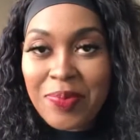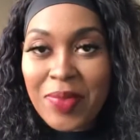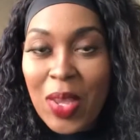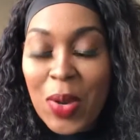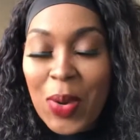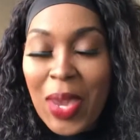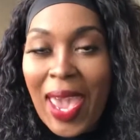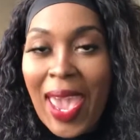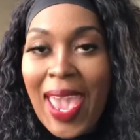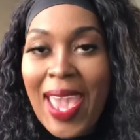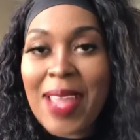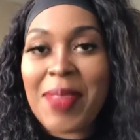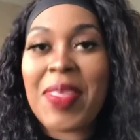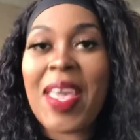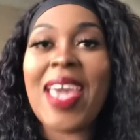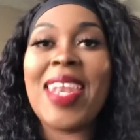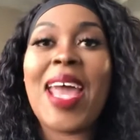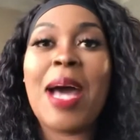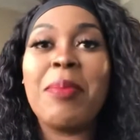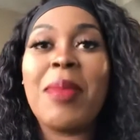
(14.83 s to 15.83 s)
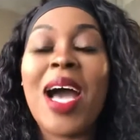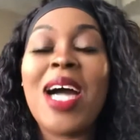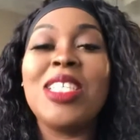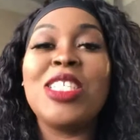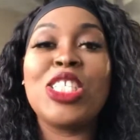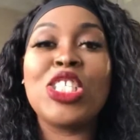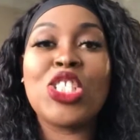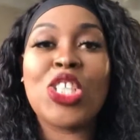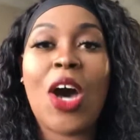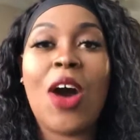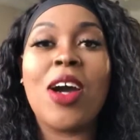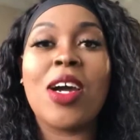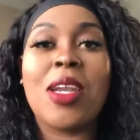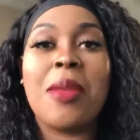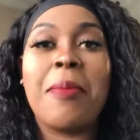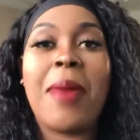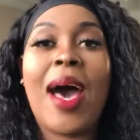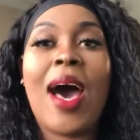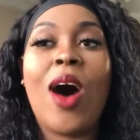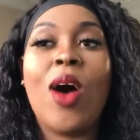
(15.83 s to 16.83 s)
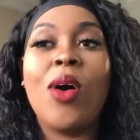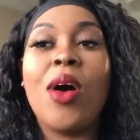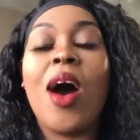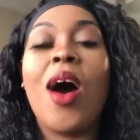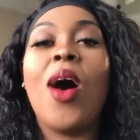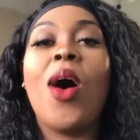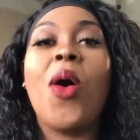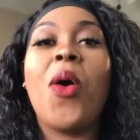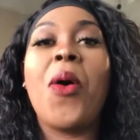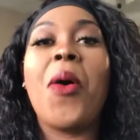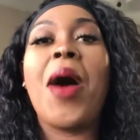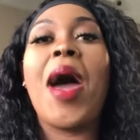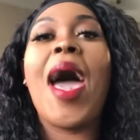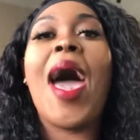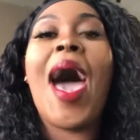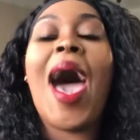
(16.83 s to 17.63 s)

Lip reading: Okay, and I'm not just talking about, oh,